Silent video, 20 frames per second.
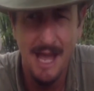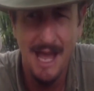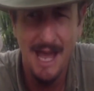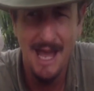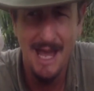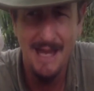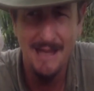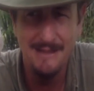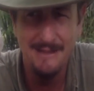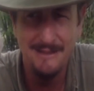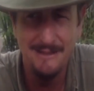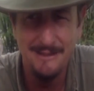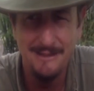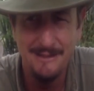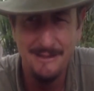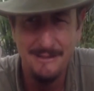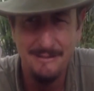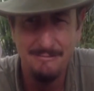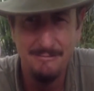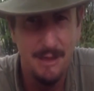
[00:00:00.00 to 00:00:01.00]
And
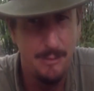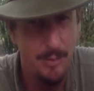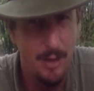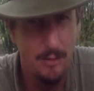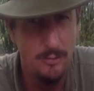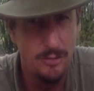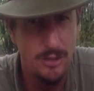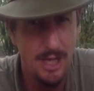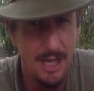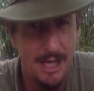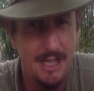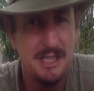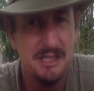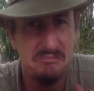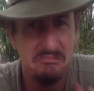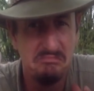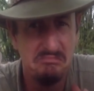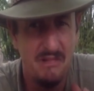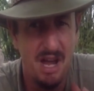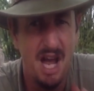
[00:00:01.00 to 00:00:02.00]
they poach
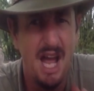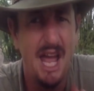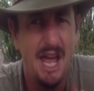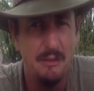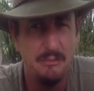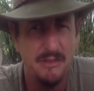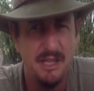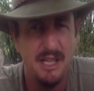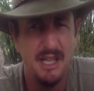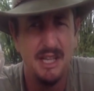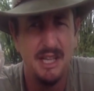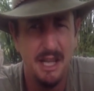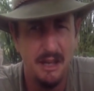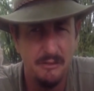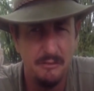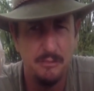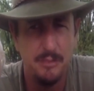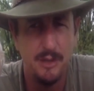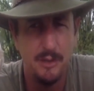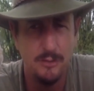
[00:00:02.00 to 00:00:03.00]
eggs. I happen to
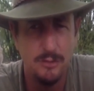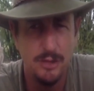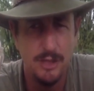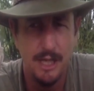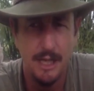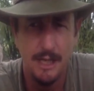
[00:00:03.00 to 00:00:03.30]
love poached